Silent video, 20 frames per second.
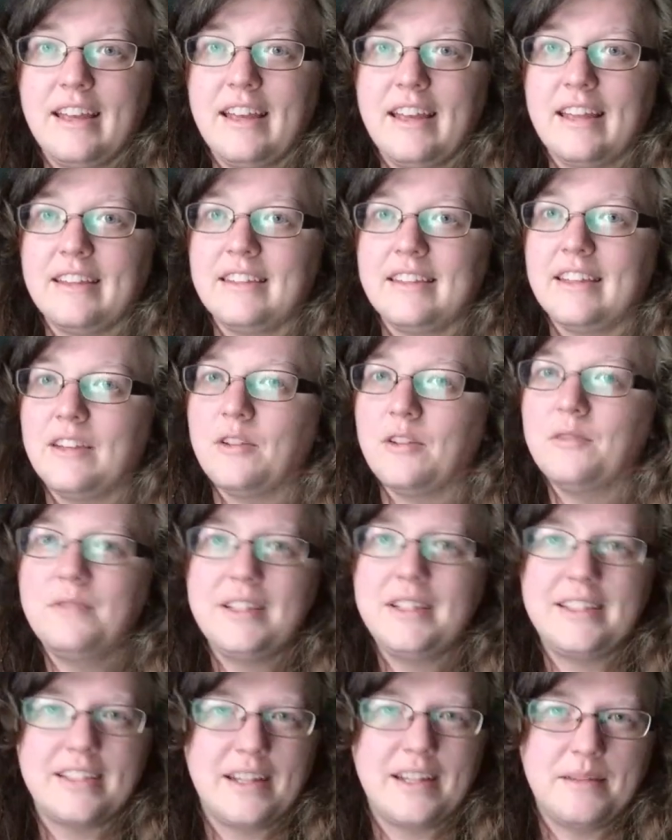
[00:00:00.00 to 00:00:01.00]
And the
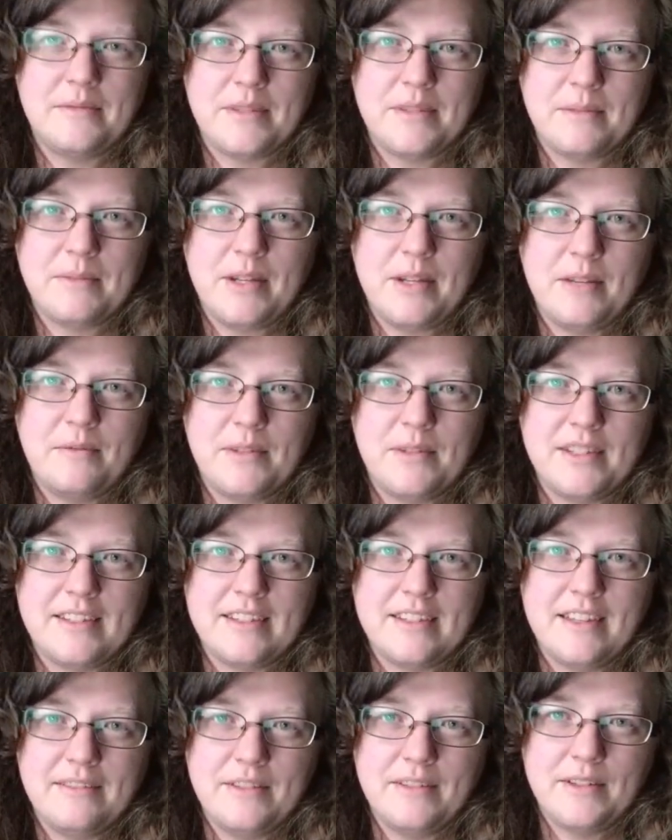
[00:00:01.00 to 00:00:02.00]
only time somebody wants to
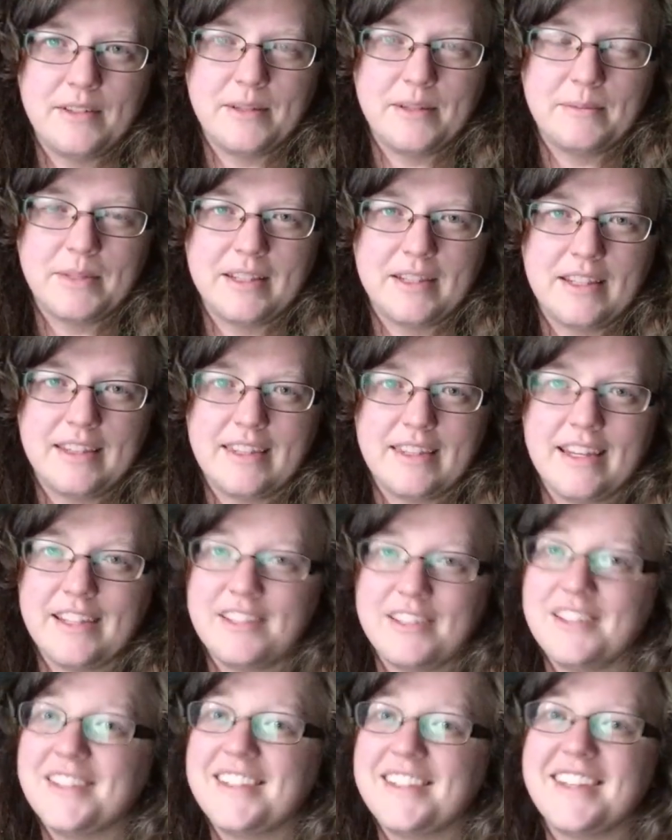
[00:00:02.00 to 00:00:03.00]
give you something like
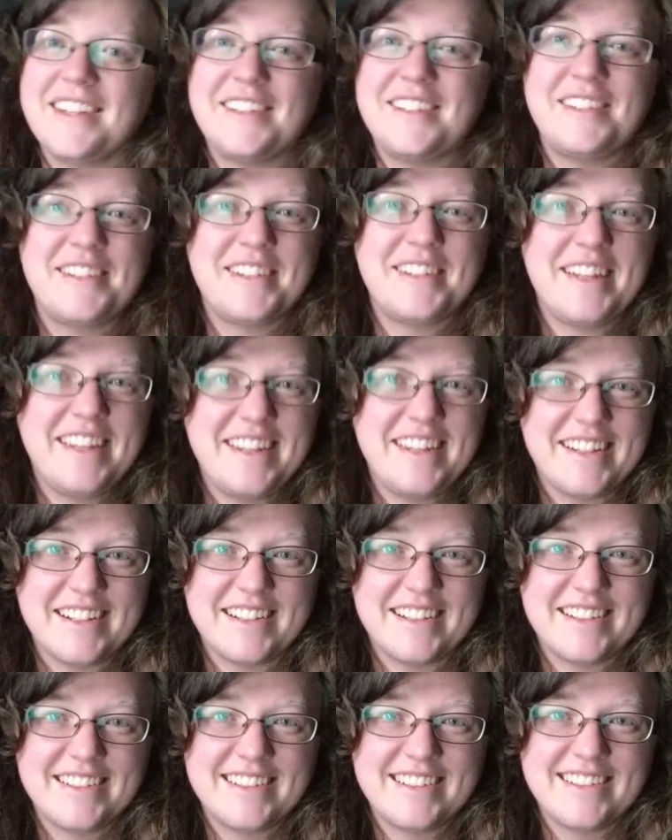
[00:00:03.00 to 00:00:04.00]
that, just because you're
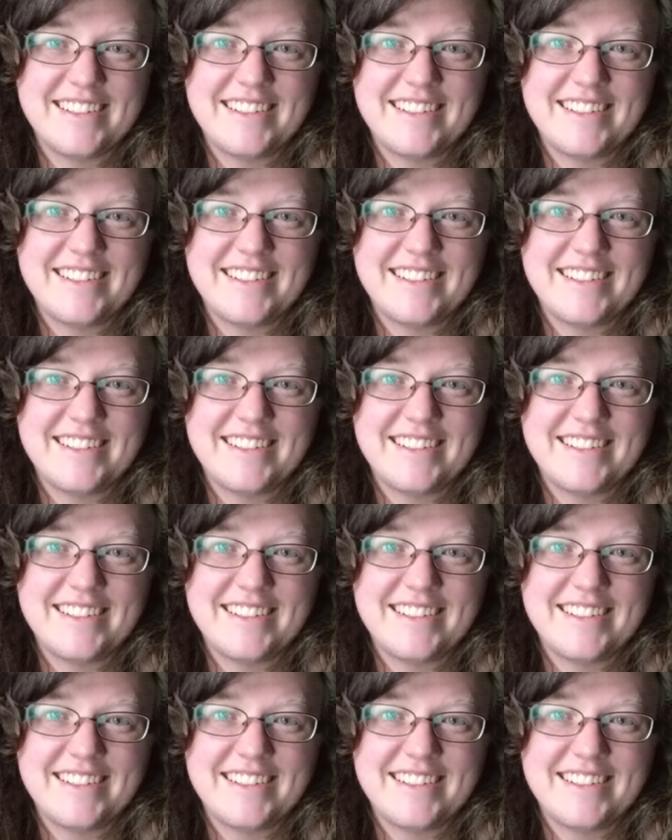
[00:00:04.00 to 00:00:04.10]
here,